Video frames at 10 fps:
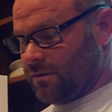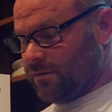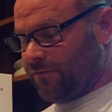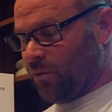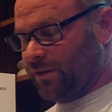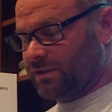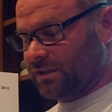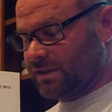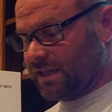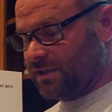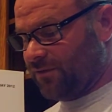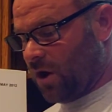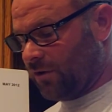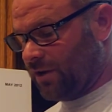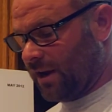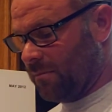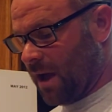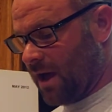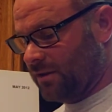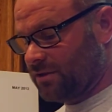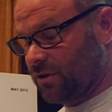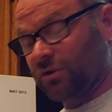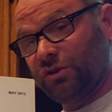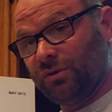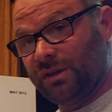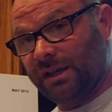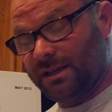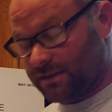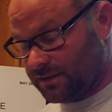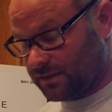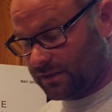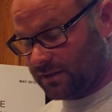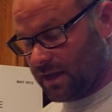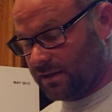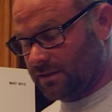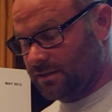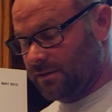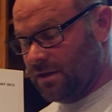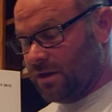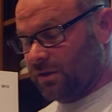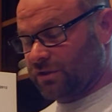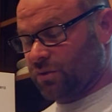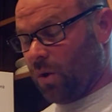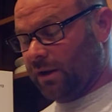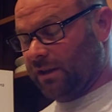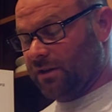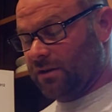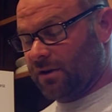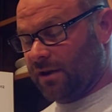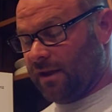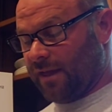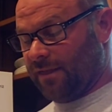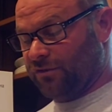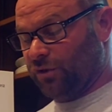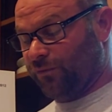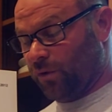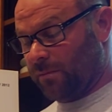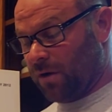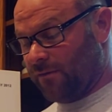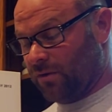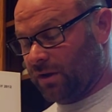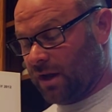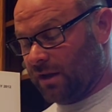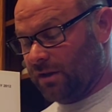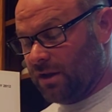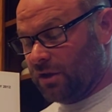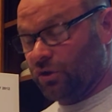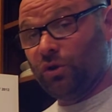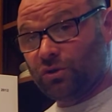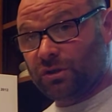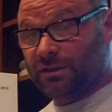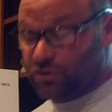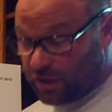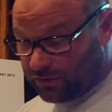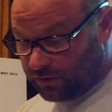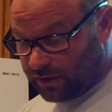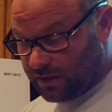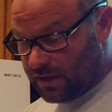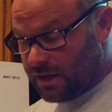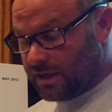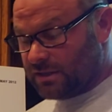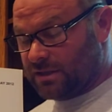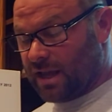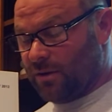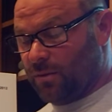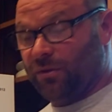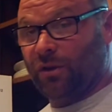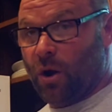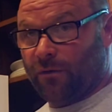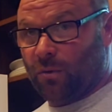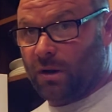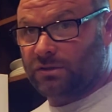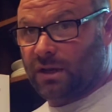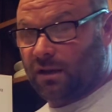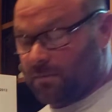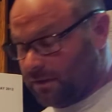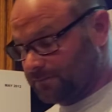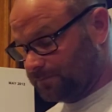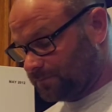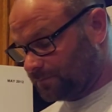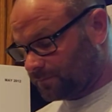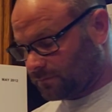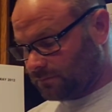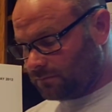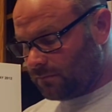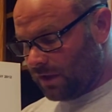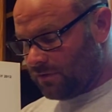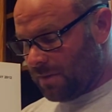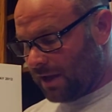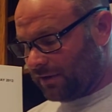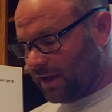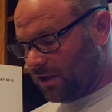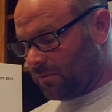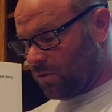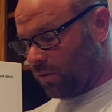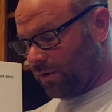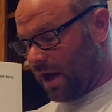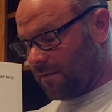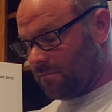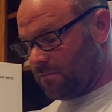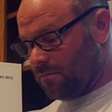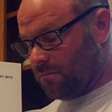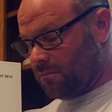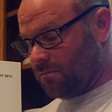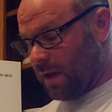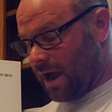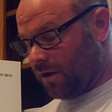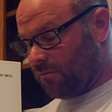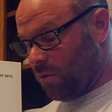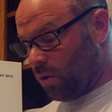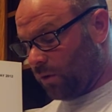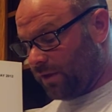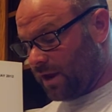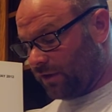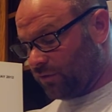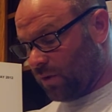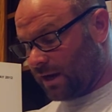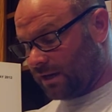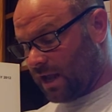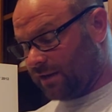For the successive and alternating bounds, there are two keys to success. The squad leader and the 240 Bravo gun generally stay with the Overwatch element. The bounding element will not bound more than a direct line